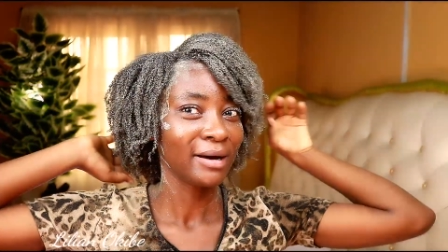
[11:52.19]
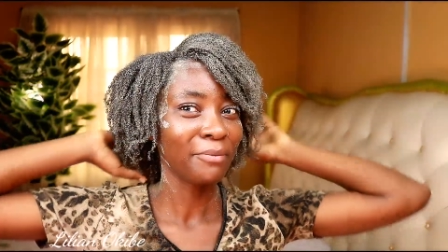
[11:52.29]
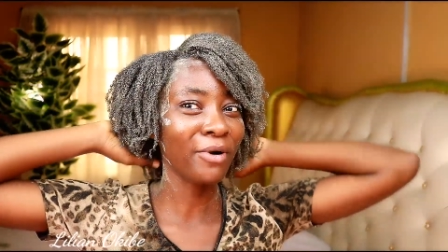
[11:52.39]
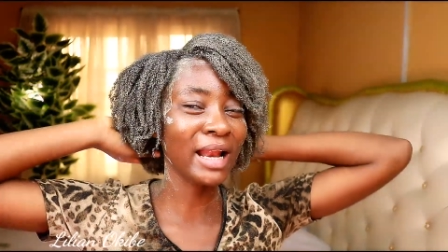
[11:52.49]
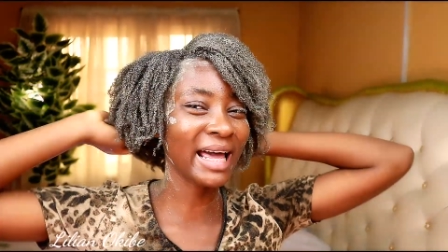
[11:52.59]

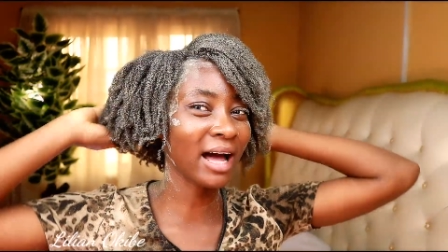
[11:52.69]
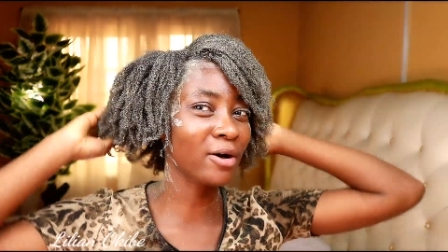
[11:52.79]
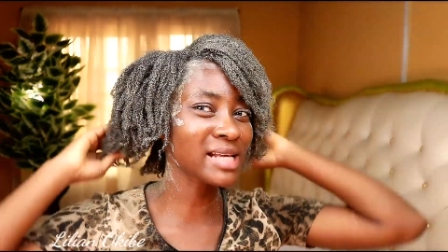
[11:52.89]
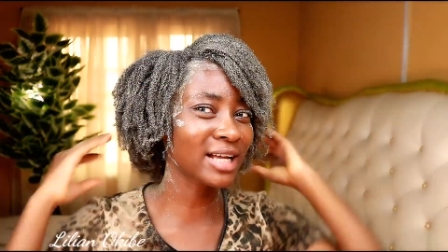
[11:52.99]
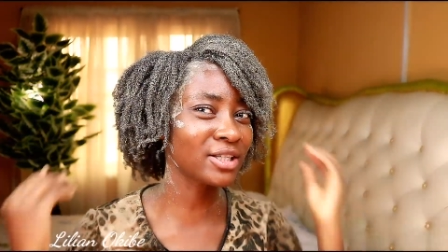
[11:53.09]
But like I
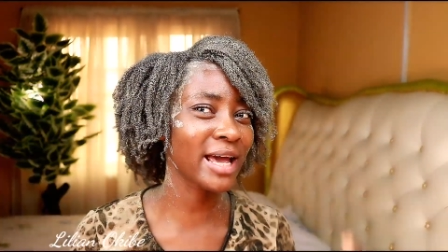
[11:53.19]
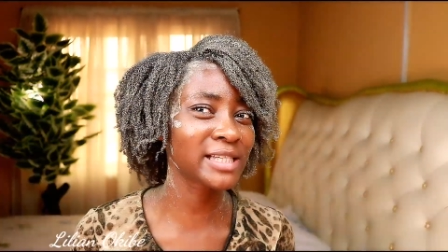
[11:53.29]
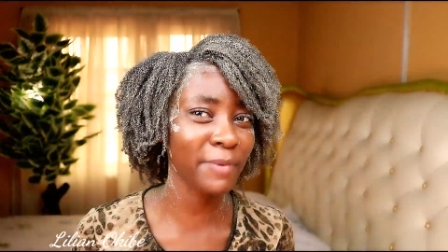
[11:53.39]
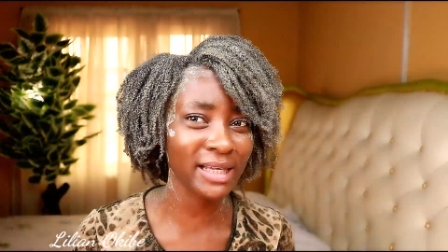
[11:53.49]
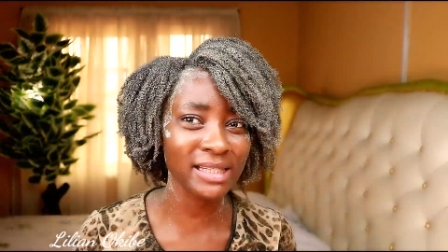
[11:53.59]
was actually
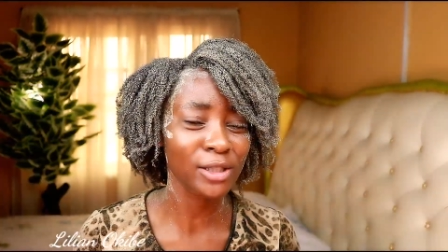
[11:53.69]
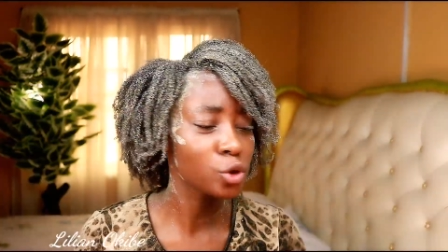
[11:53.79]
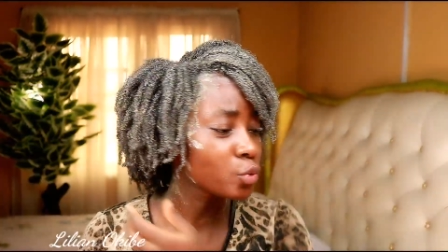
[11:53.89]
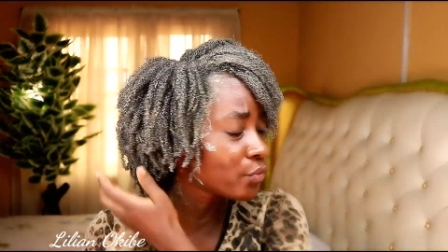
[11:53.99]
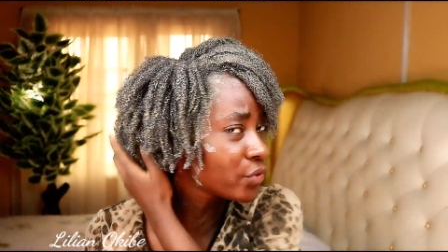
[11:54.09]
expecting
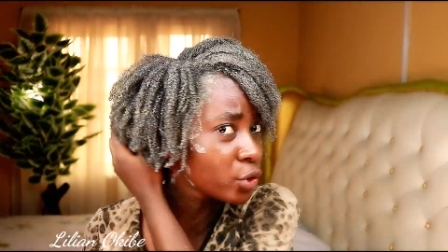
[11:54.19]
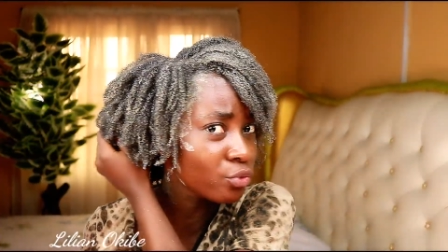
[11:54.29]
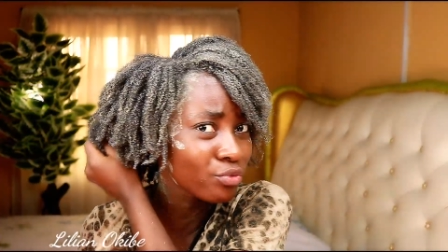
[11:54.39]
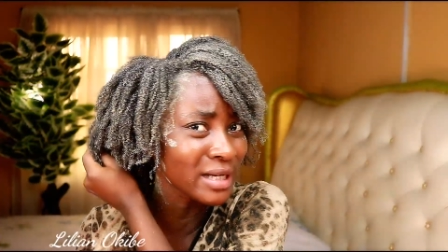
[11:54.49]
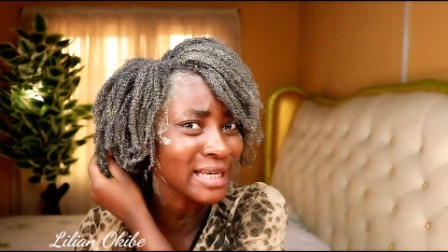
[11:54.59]
it to
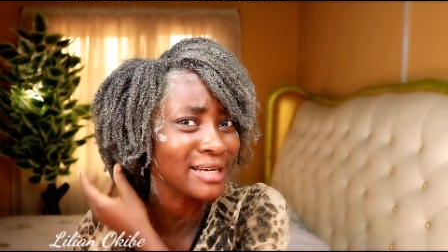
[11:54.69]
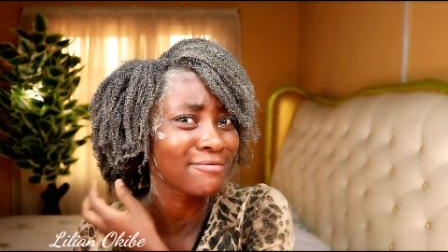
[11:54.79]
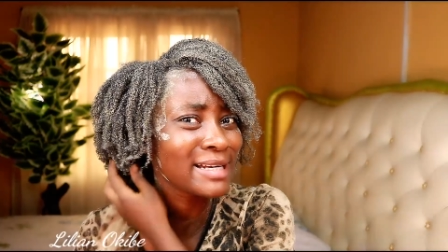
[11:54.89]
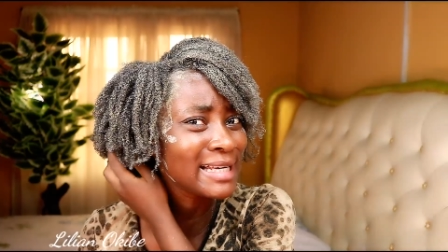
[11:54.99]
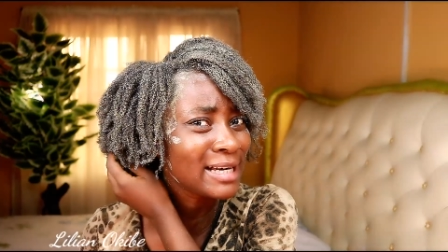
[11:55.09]
feel
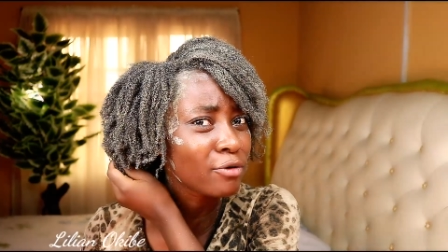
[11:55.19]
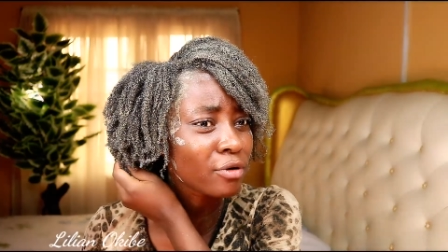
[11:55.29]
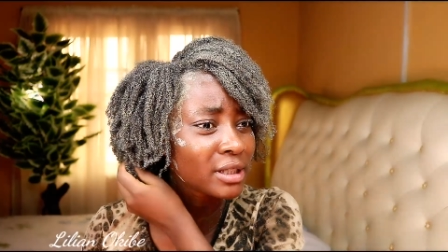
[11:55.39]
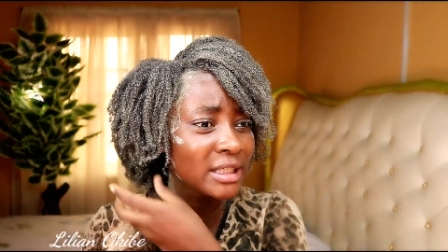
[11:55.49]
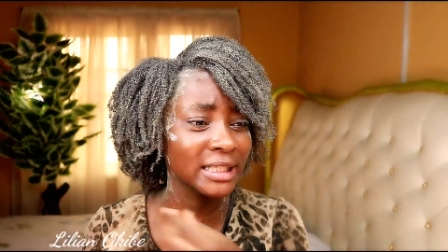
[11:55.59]
really
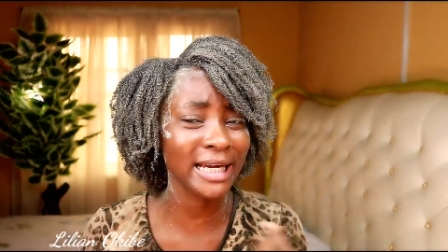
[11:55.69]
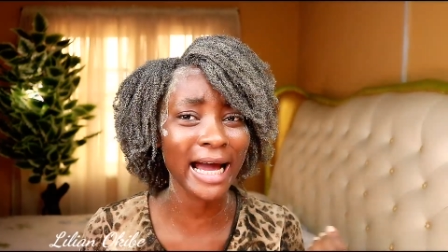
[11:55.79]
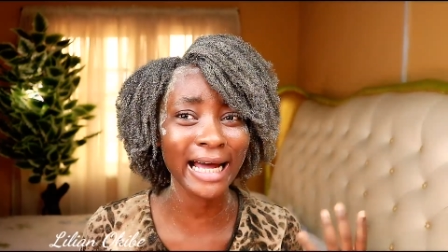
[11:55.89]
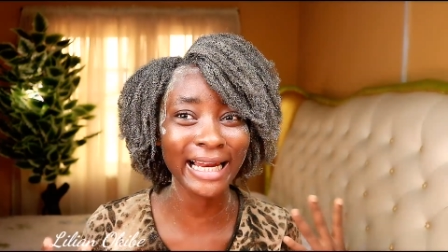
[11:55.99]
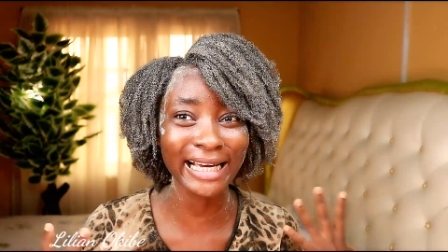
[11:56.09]
crunchy
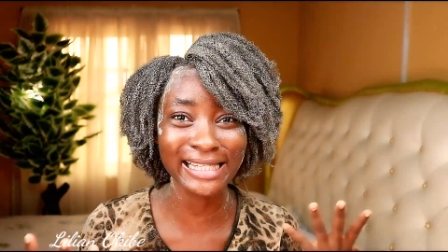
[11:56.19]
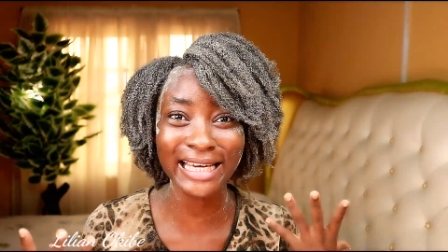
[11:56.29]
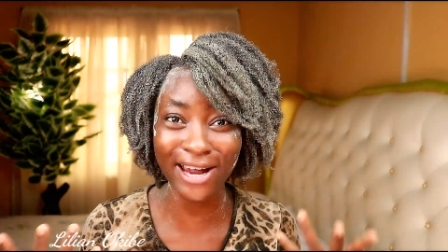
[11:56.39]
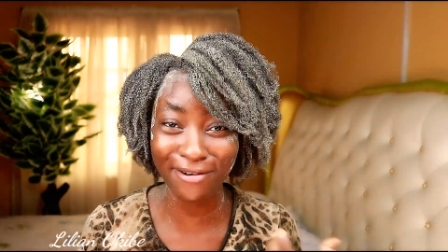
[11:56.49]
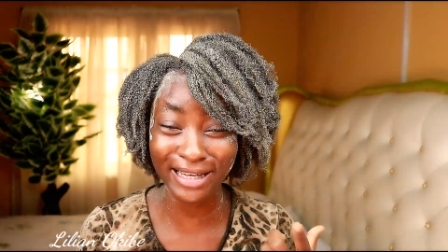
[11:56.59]
and like
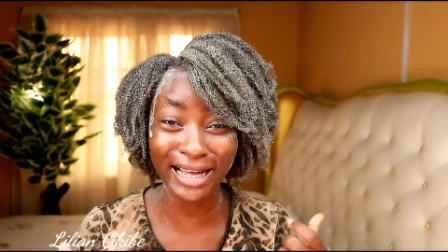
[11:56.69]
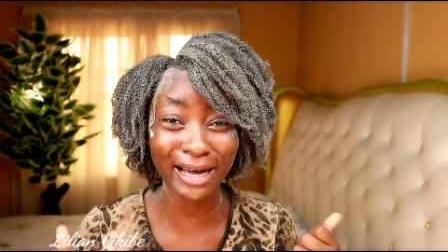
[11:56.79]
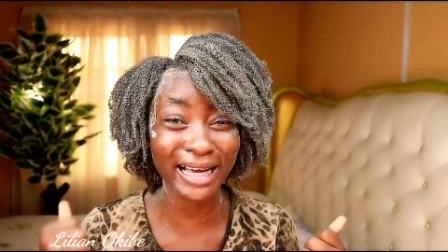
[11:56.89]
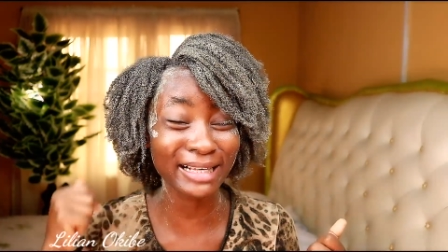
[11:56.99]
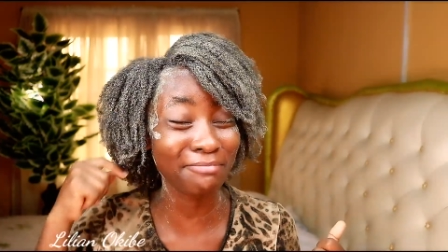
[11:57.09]
scary,
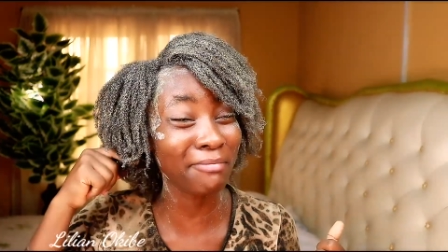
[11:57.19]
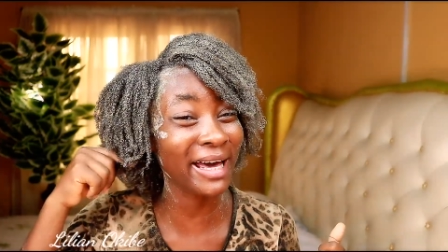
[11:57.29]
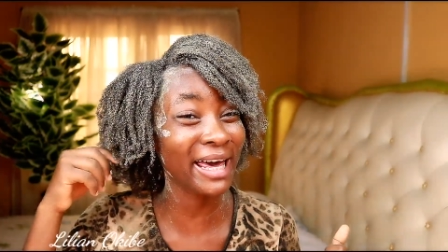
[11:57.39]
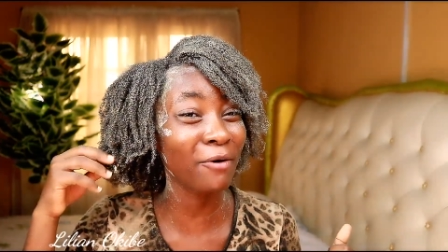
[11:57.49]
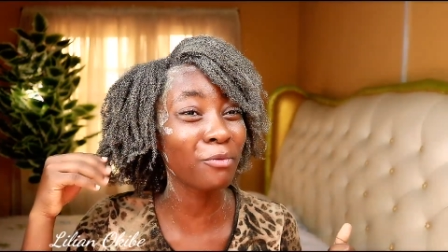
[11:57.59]
that
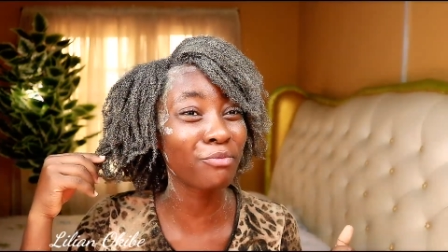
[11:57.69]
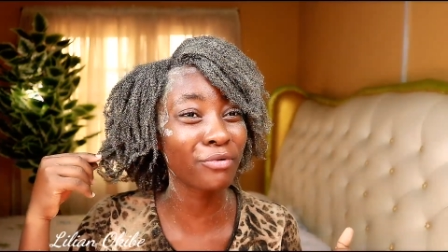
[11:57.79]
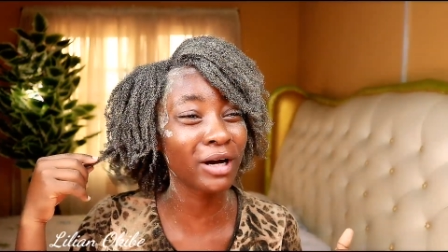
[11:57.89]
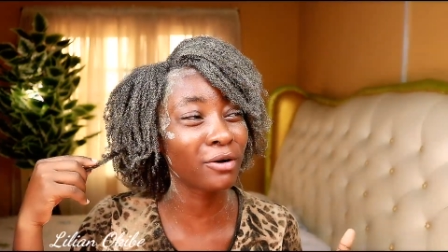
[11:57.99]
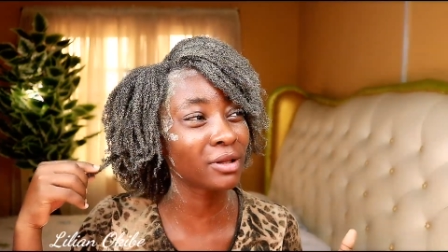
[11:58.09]
my hair will
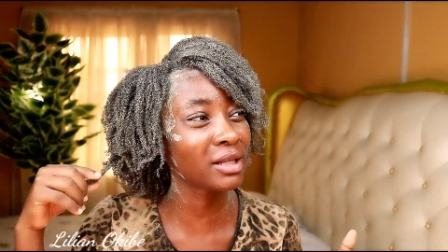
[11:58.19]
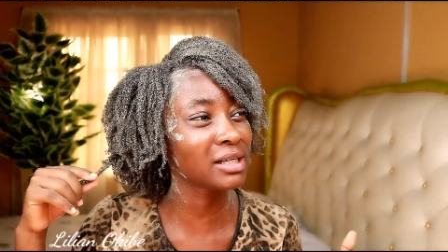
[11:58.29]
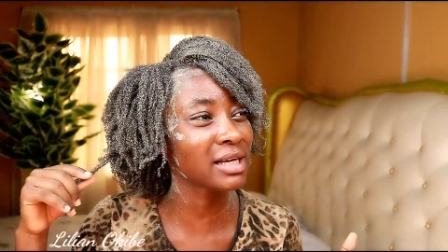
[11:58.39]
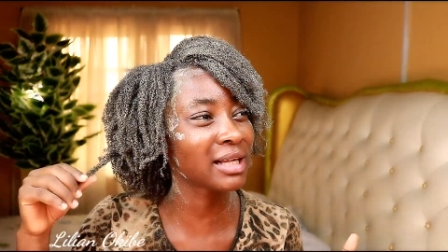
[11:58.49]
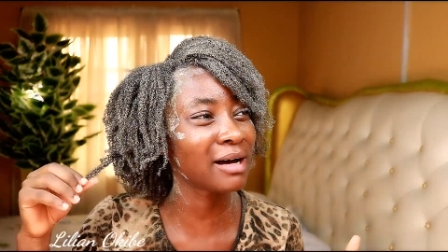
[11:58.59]
break or
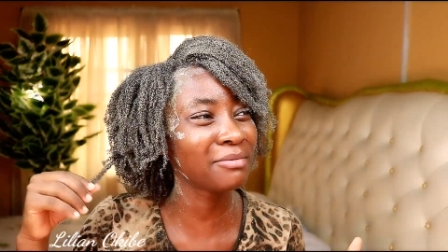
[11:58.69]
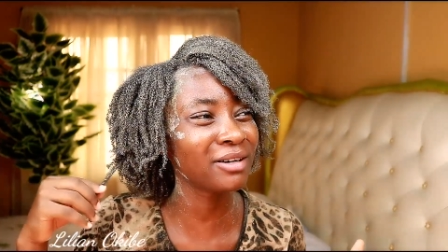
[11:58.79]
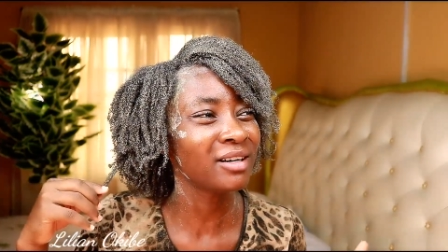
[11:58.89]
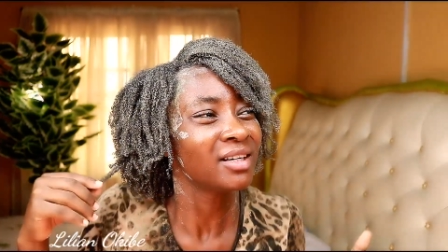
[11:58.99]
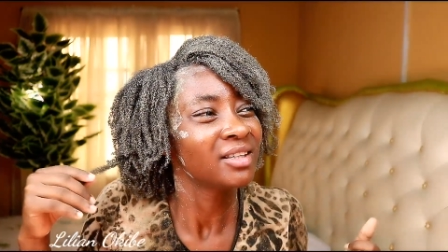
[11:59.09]
things like that,
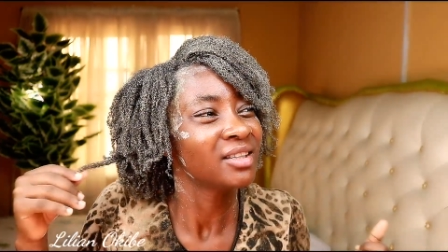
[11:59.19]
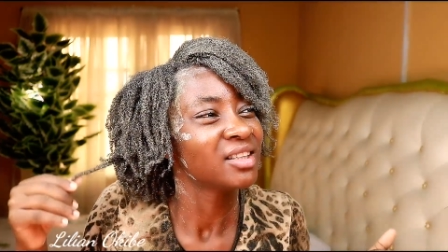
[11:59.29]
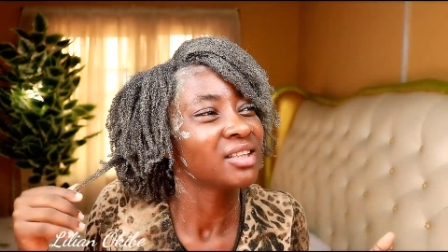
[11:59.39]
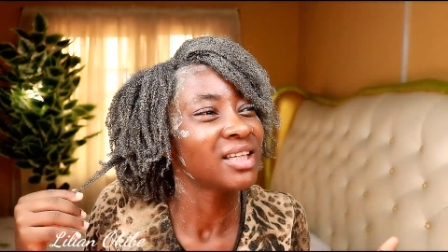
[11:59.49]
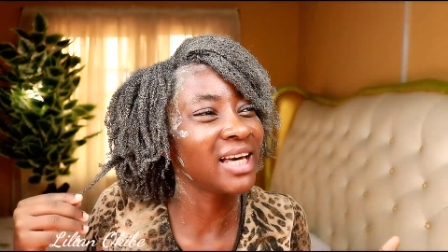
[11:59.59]
but
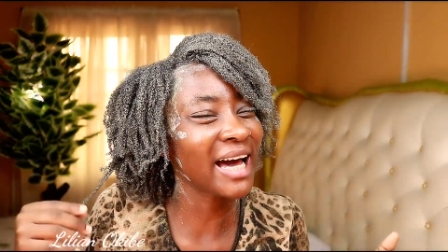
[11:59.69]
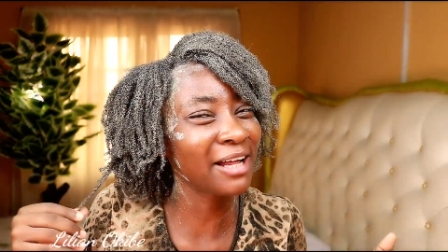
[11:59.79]
it